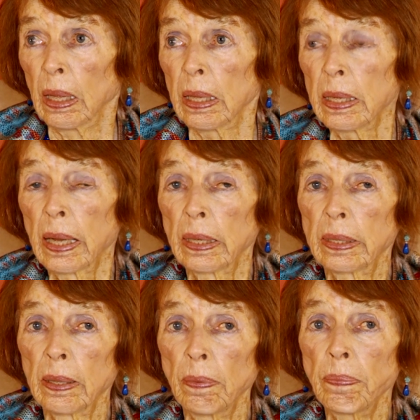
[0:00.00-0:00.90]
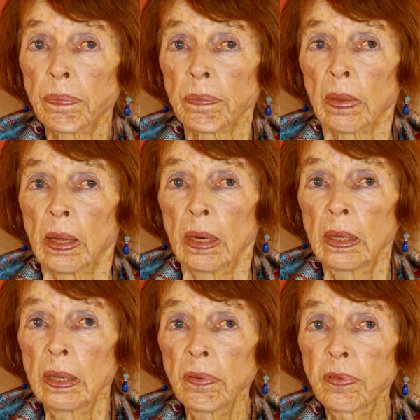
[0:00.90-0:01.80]
he had
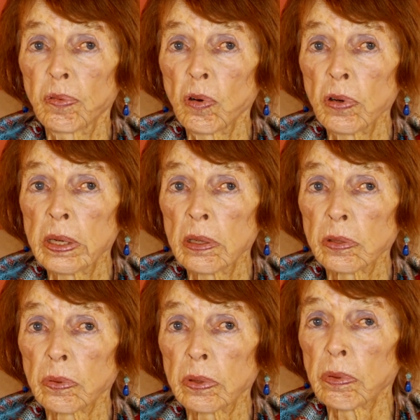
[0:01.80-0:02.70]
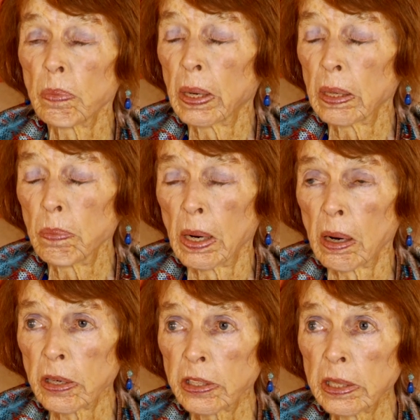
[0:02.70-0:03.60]
lived 4 years with Ramana
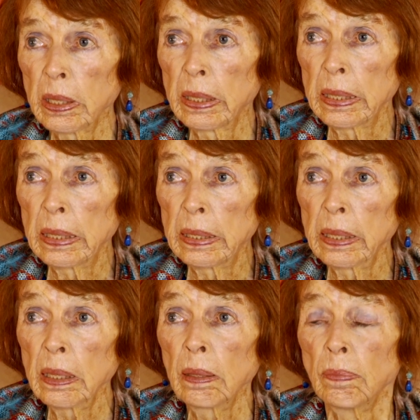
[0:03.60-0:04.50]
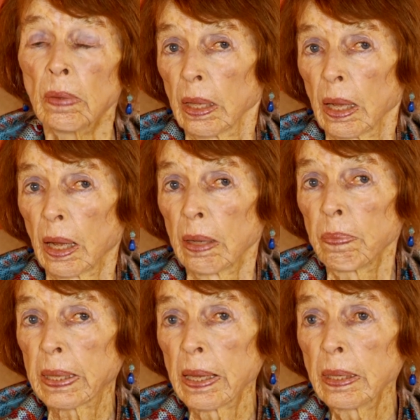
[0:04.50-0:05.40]
Maharshi in India. I
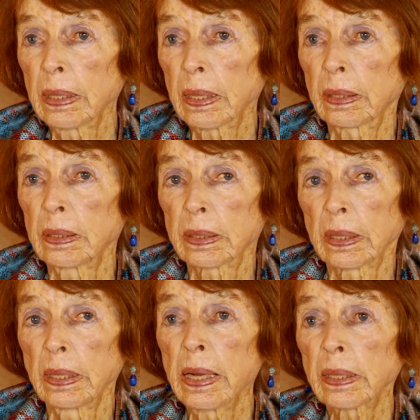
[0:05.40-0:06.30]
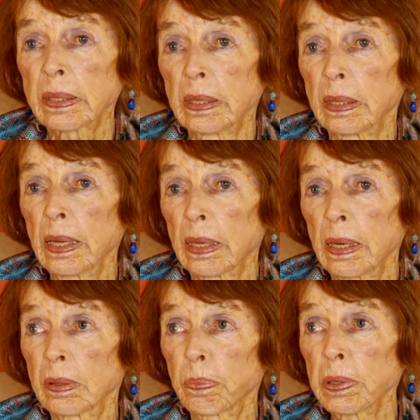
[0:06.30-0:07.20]
began to get this connection
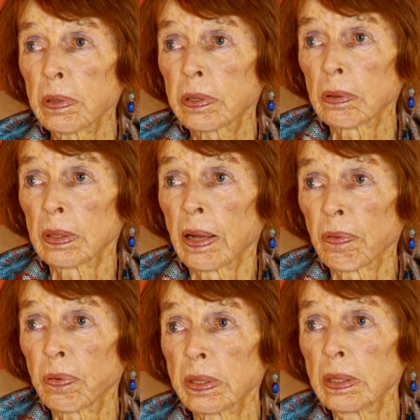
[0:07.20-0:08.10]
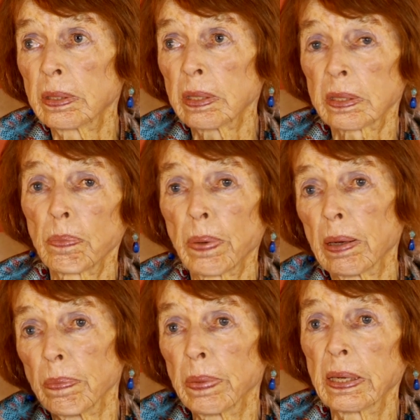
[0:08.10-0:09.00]
that spiritual life wasn't just
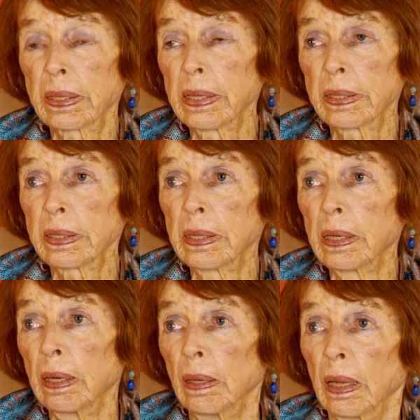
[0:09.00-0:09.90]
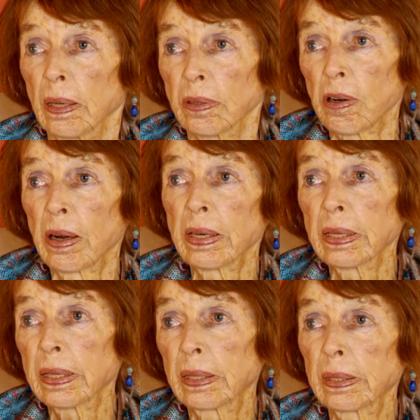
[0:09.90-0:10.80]
about meditation and trying
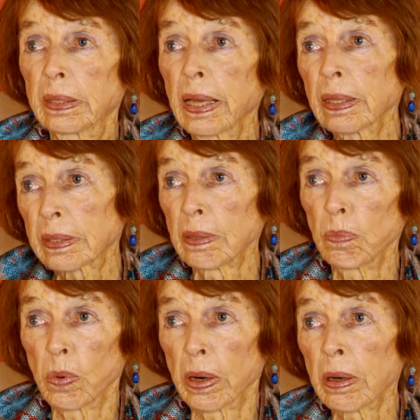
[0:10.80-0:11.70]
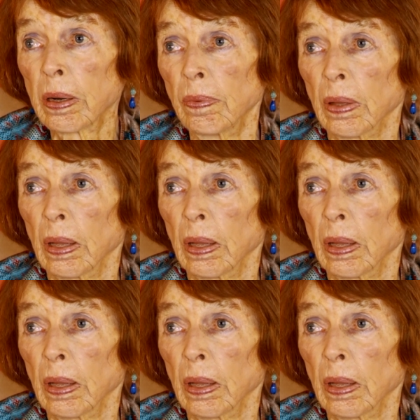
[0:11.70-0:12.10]
to get somewhere